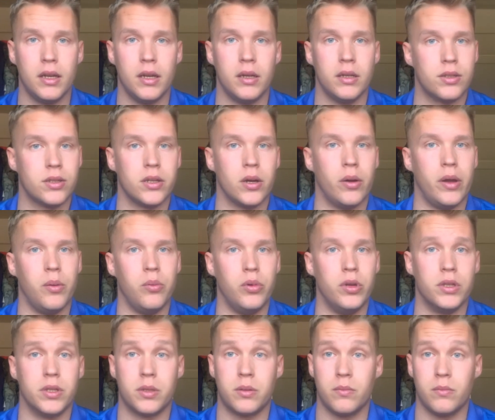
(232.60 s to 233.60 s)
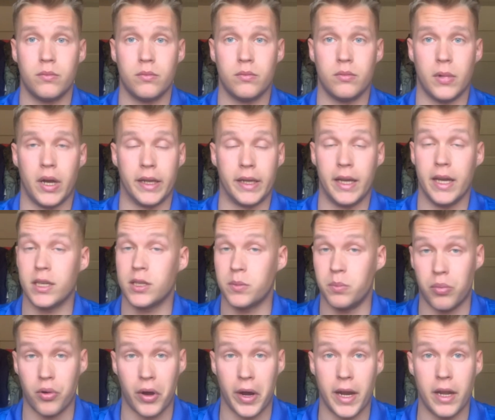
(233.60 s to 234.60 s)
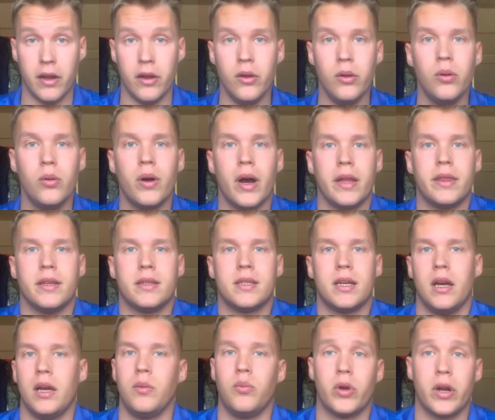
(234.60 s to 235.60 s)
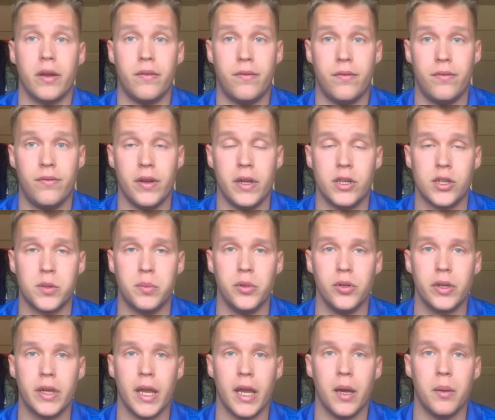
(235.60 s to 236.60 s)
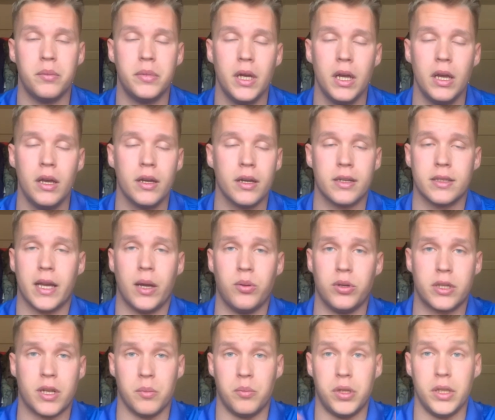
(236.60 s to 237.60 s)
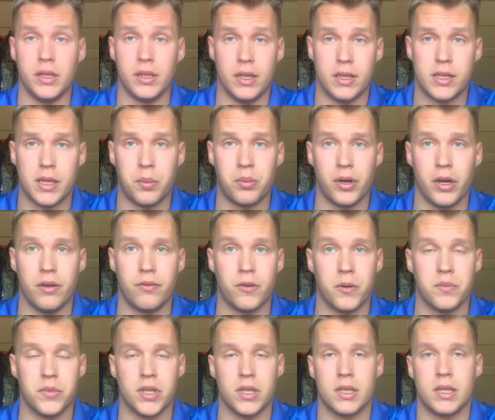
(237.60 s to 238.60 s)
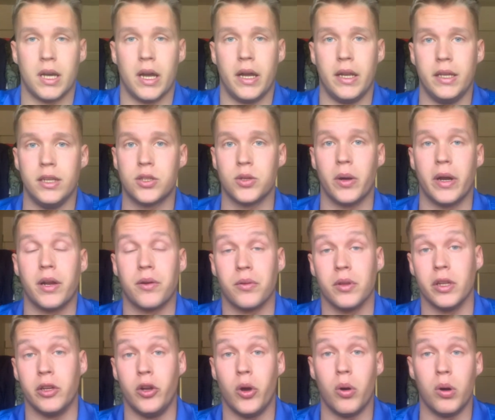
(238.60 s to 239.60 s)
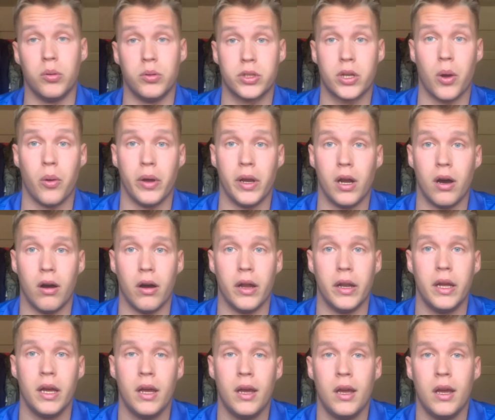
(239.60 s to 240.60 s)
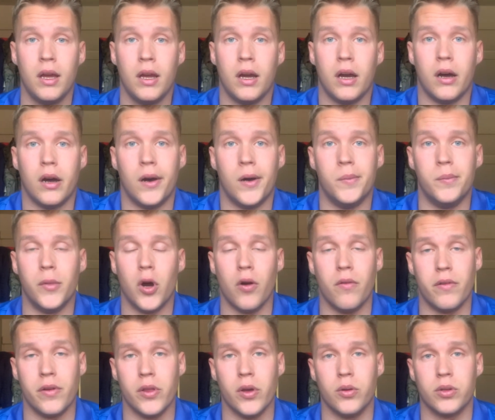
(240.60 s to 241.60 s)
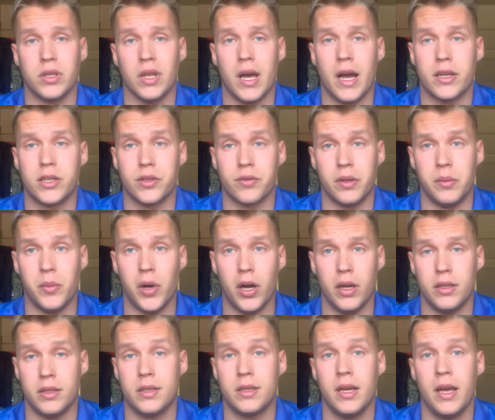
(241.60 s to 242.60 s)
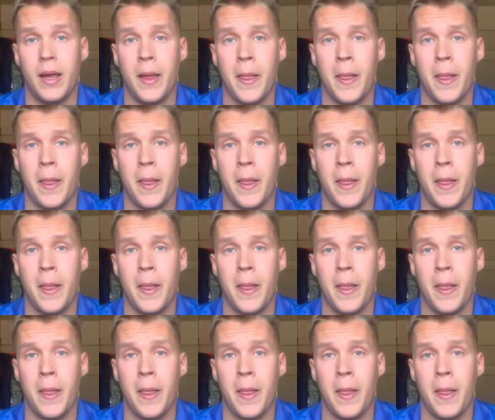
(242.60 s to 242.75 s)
So it was, I guess, brand new at the time when I finished boot camp, because I was completely separated from society, so I didn't really know what was going on over those last 3 months.